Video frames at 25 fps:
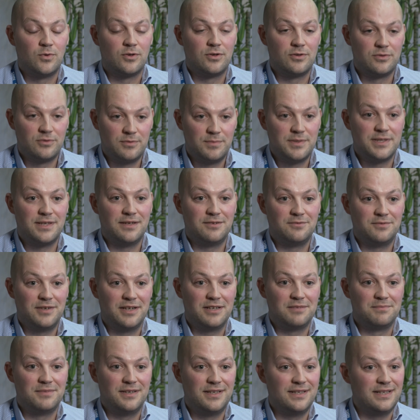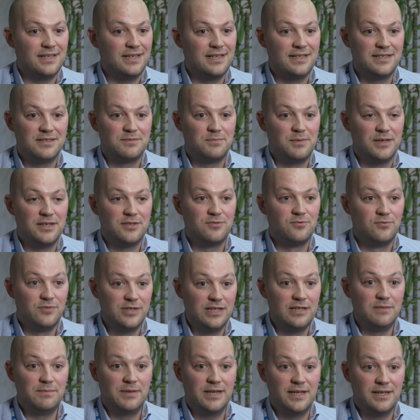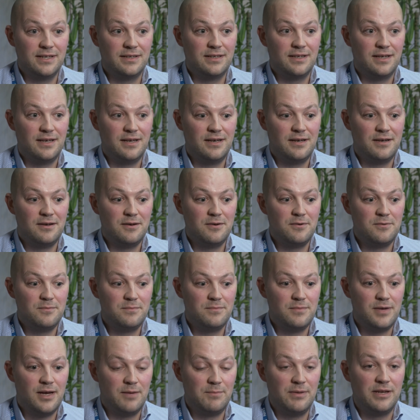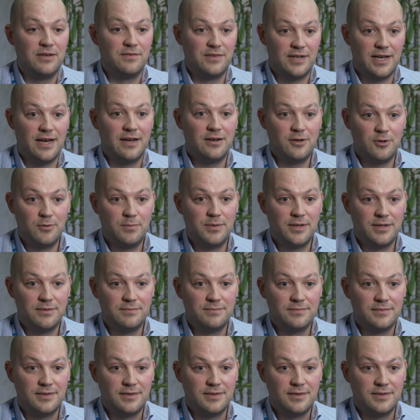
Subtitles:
100% recommend it. It's really been a bit of an eye-opener.